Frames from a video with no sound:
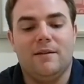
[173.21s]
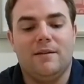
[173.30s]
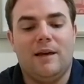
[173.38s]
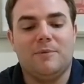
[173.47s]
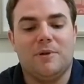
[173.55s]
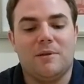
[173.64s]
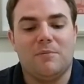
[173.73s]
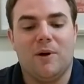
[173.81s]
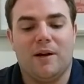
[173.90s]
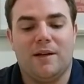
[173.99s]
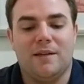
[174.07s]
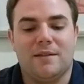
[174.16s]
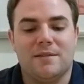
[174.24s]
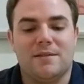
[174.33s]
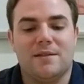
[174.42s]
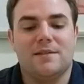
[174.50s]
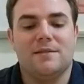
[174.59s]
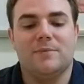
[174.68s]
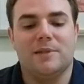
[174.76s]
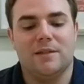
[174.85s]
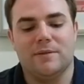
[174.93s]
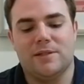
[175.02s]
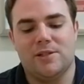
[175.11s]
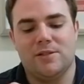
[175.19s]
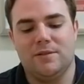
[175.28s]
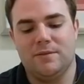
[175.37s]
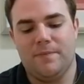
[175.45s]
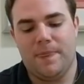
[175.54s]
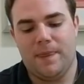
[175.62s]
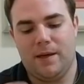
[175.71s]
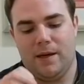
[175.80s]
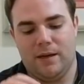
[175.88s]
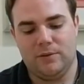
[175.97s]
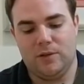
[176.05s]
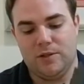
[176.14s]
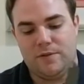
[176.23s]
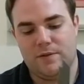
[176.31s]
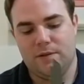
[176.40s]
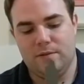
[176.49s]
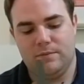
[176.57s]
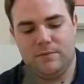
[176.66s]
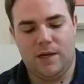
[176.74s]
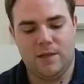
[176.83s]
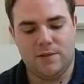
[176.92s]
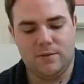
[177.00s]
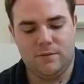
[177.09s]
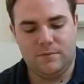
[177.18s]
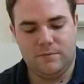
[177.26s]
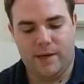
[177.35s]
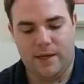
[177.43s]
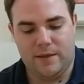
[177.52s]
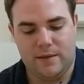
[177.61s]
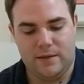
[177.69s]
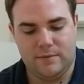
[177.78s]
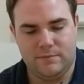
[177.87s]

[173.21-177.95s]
kept all the marketing consistent with the original launch of the console back in the